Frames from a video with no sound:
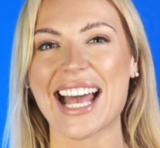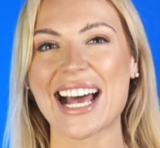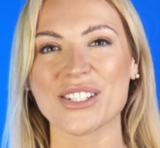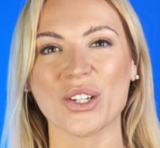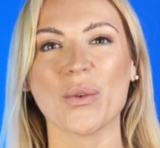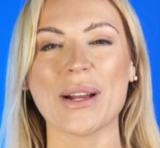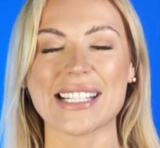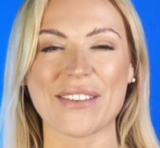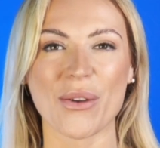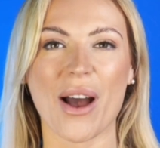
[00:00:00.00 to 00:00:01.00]
as always,
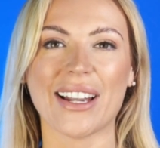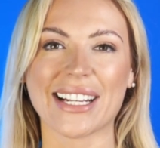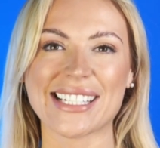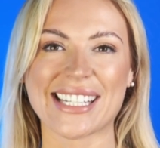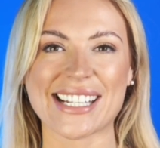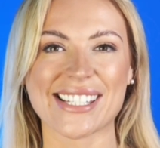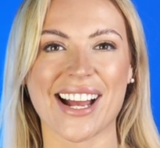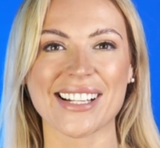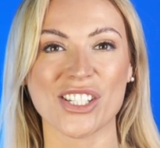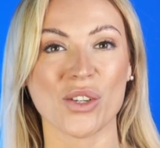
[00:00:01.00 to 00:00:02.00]
if you are looking to get
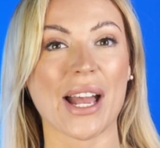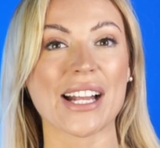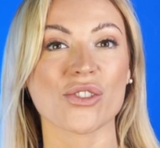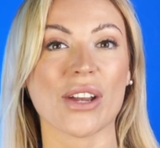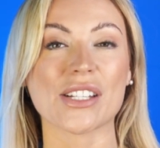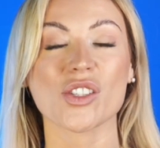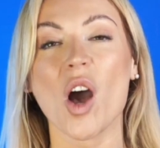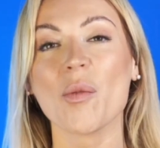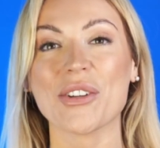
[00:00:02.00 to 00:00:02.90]
started, you can trade top